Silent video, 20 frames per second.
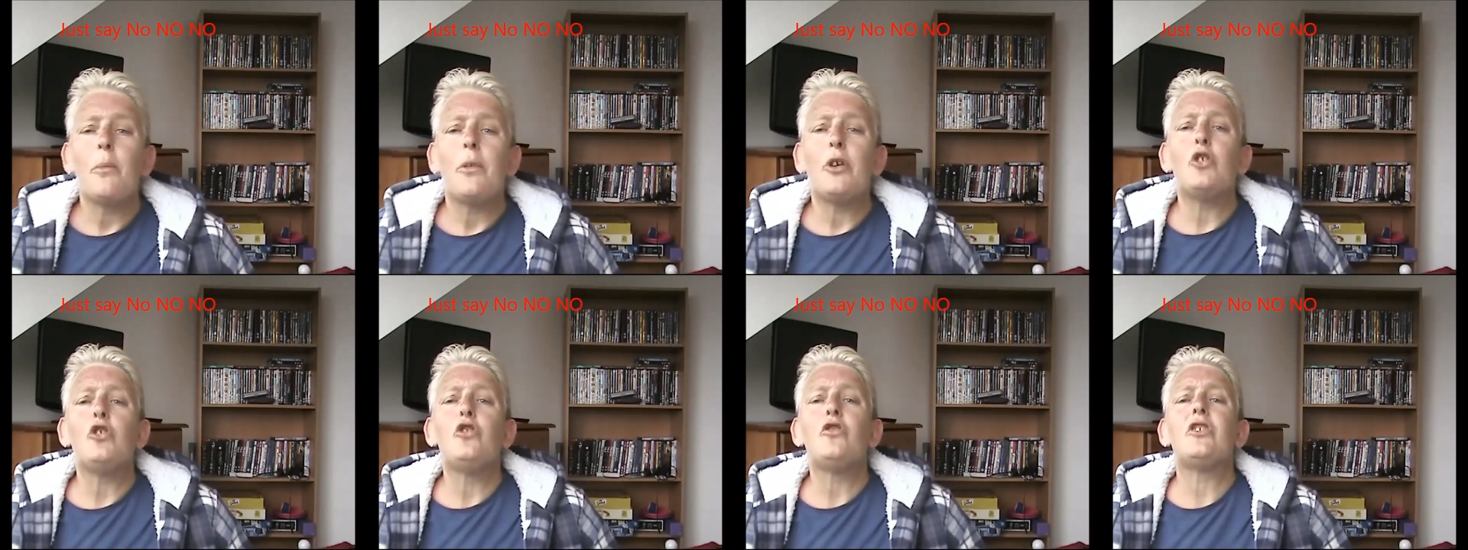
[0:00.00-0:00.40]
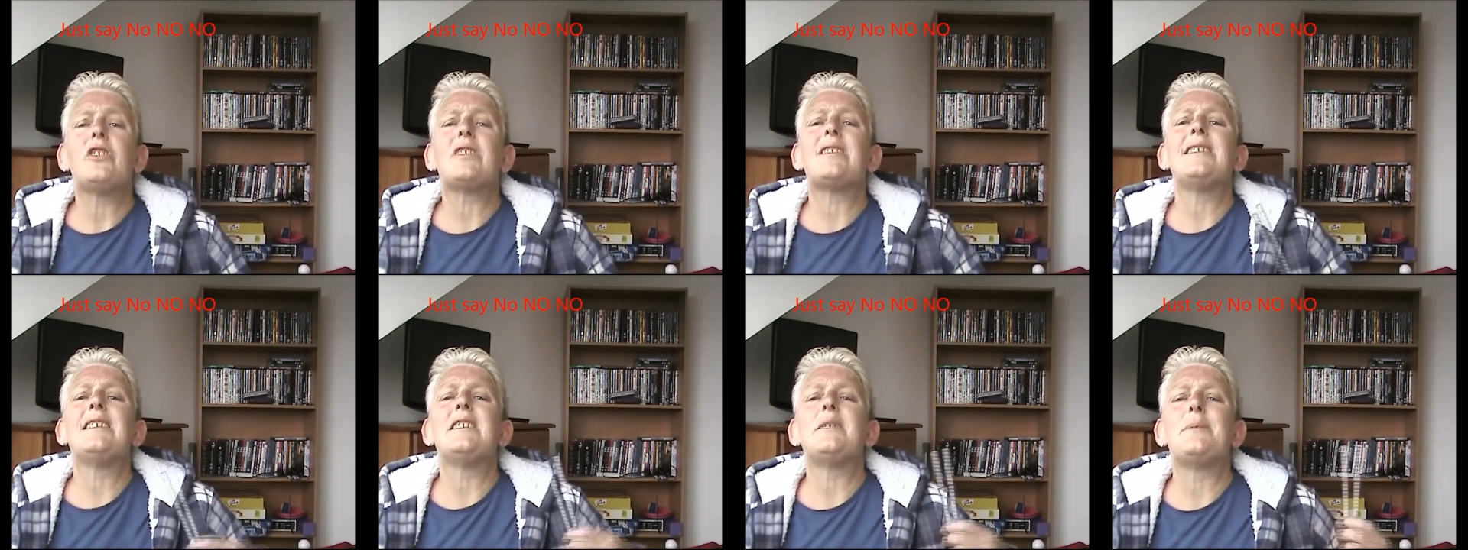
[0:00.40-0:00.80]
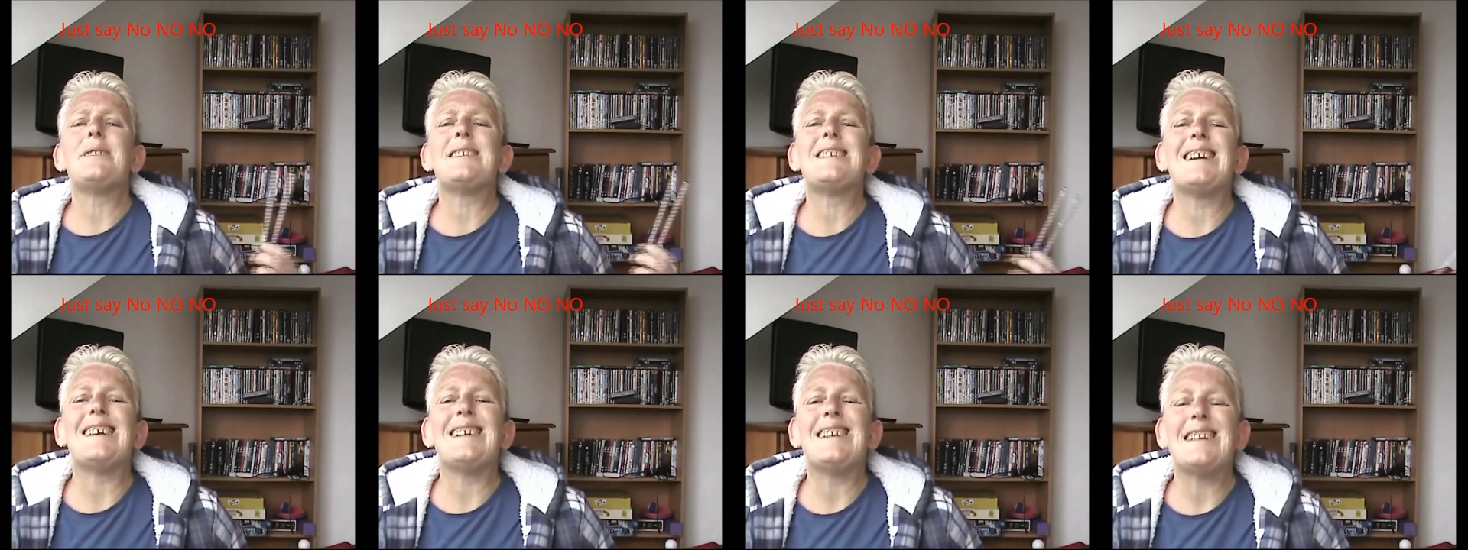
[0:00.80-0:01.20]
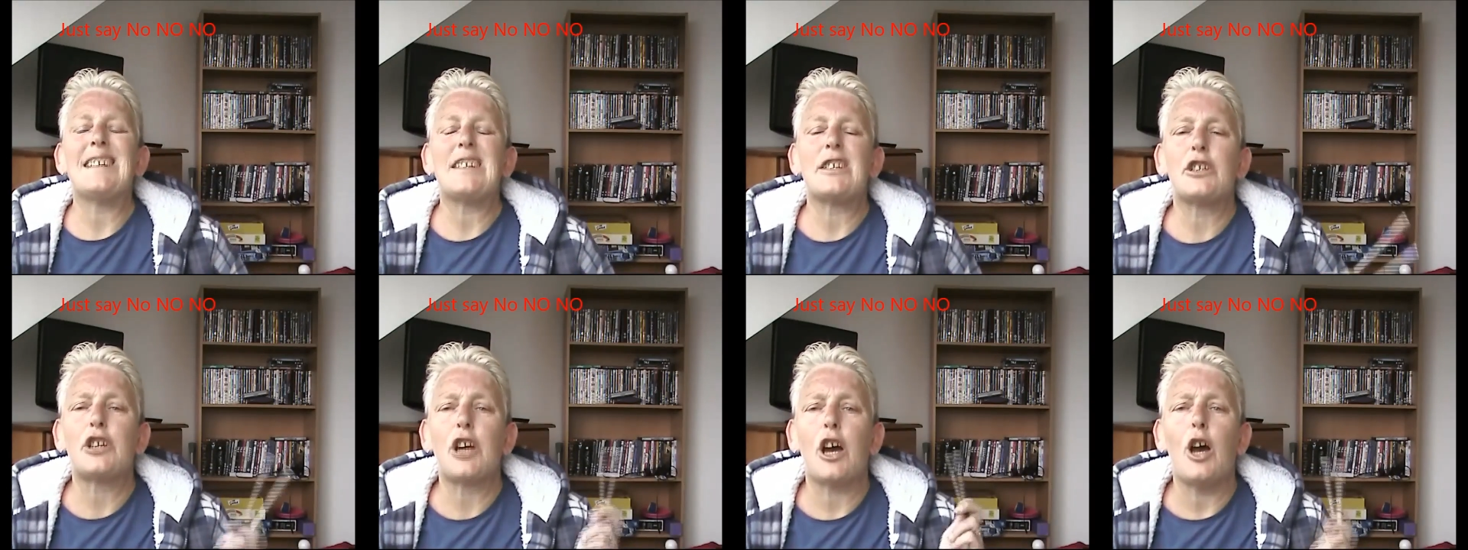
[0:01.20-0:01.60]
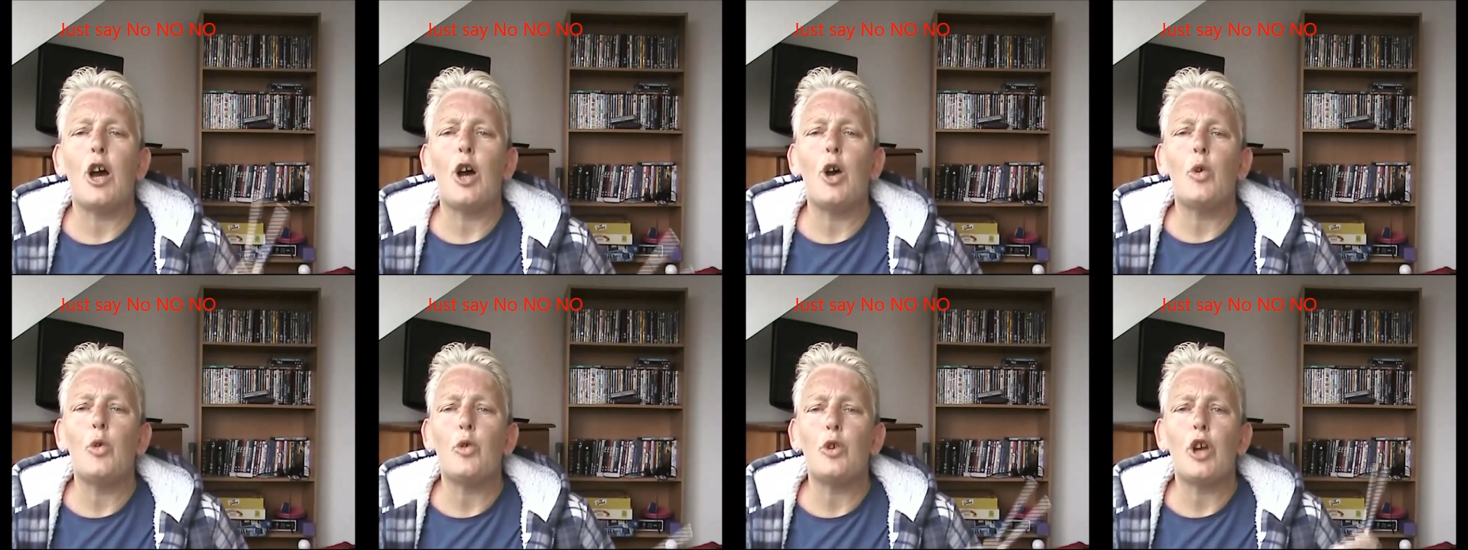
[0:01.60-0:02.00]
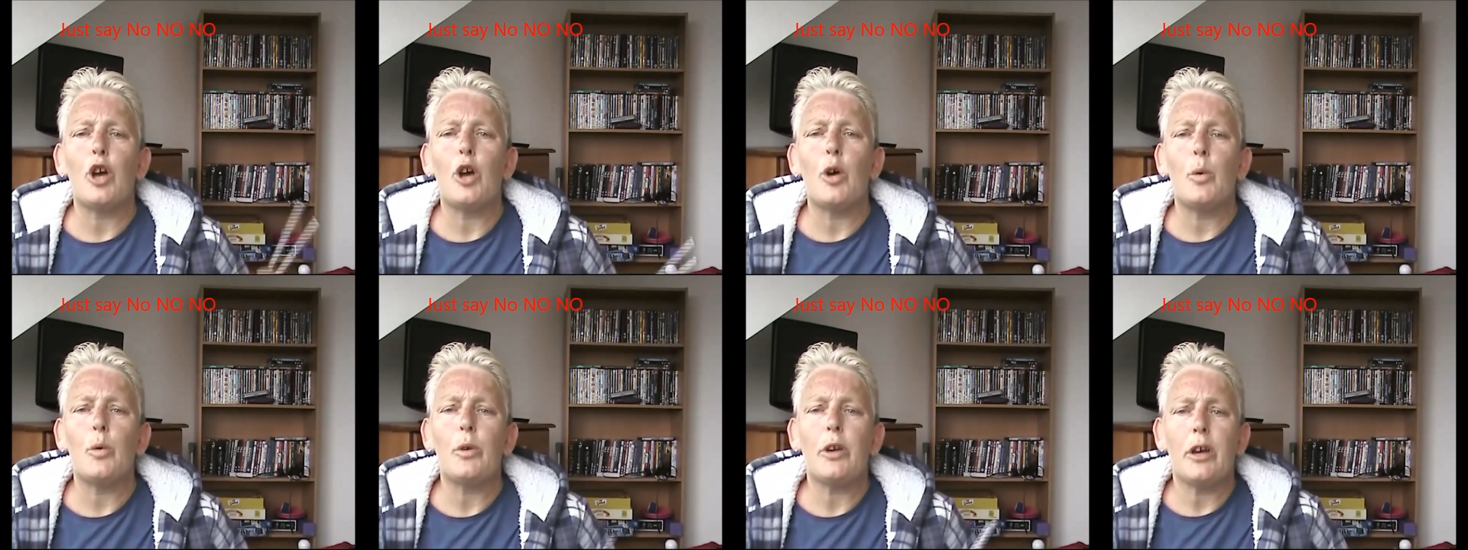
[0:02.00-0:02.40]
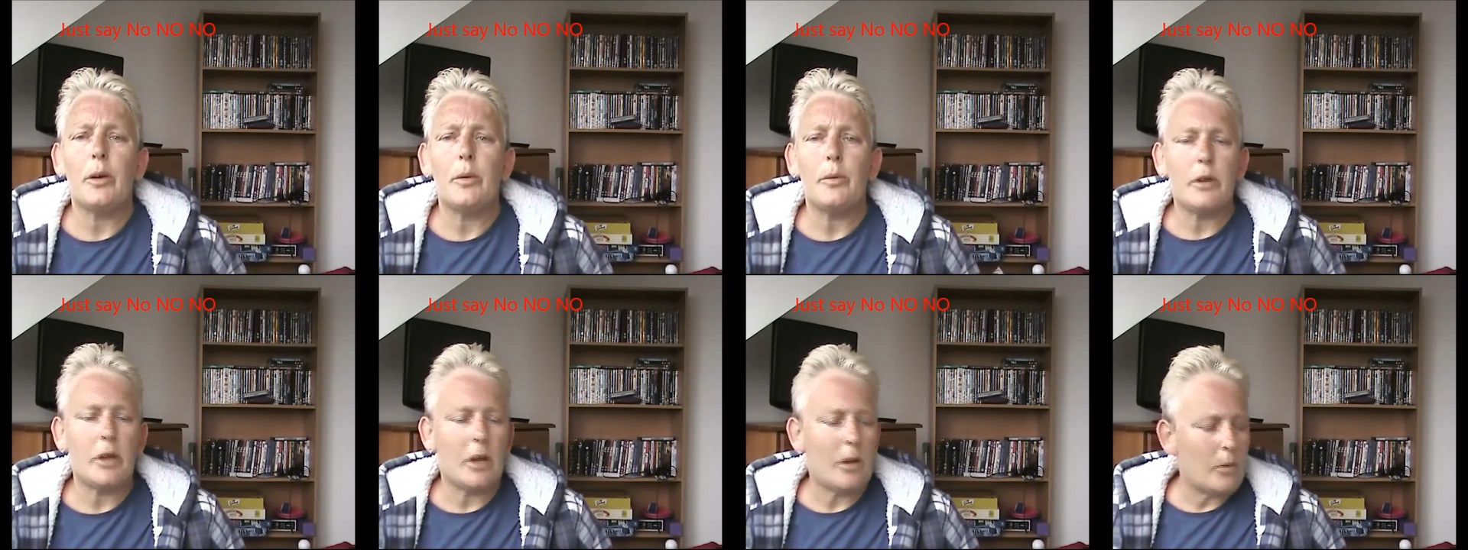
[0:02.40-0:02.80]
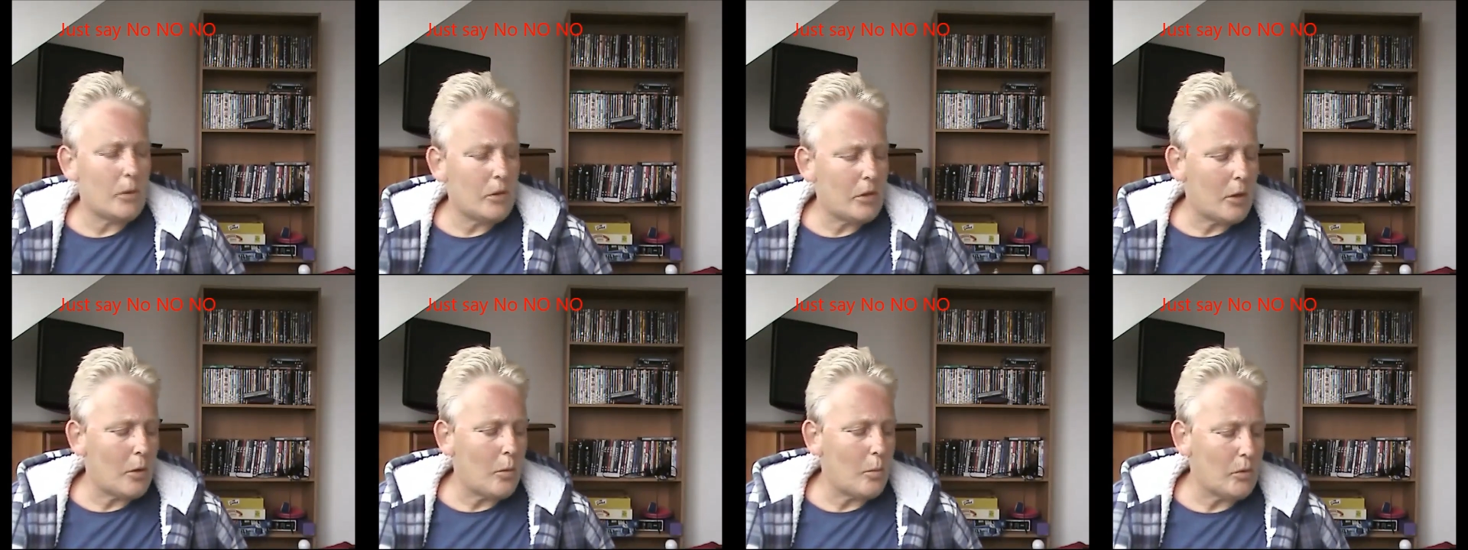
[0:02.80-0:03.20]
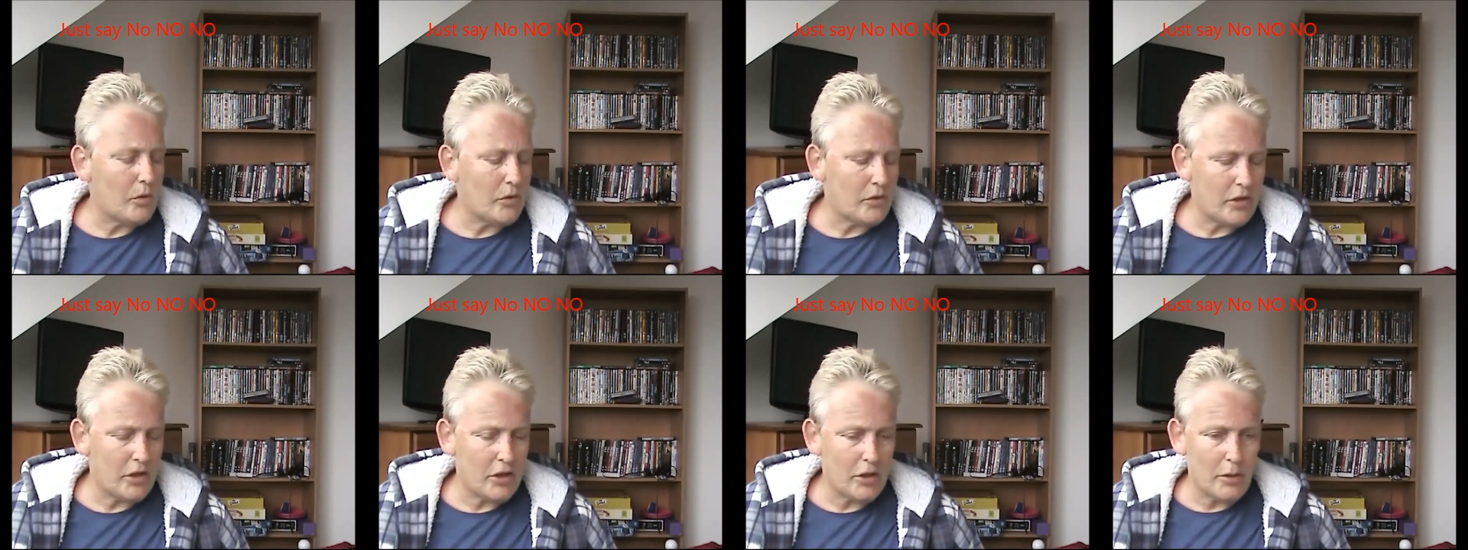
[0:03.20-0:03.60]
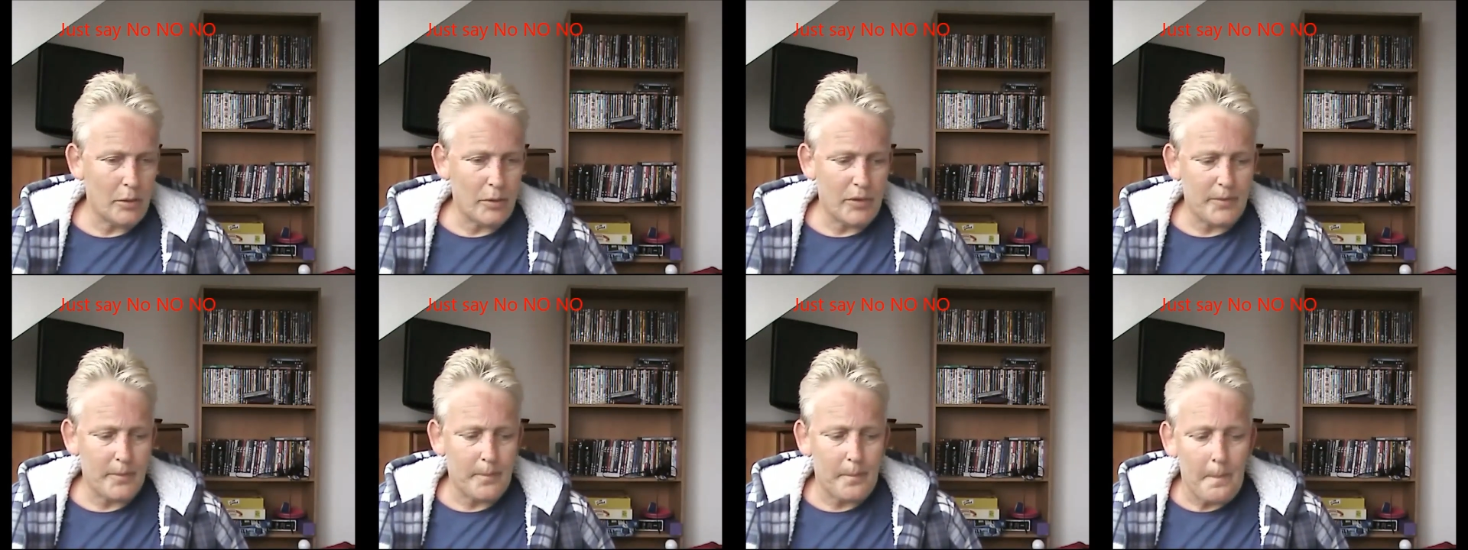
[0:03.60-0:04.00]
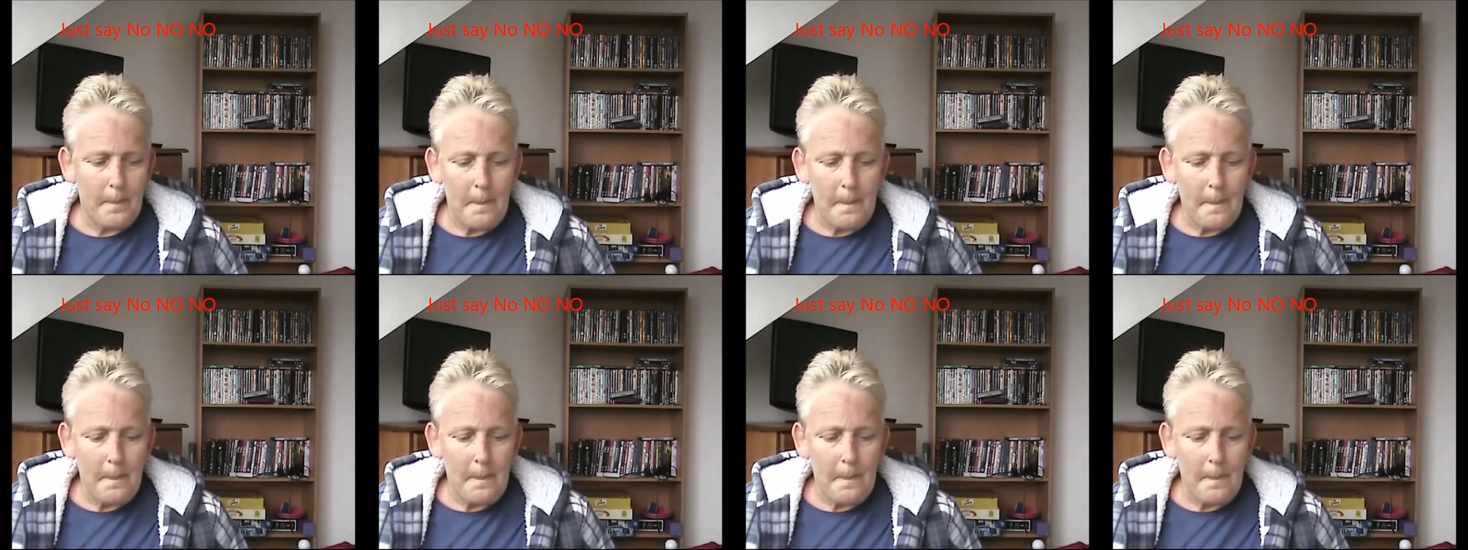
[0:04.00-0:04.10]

but you just need to be telling it to go. No, you don't want to use.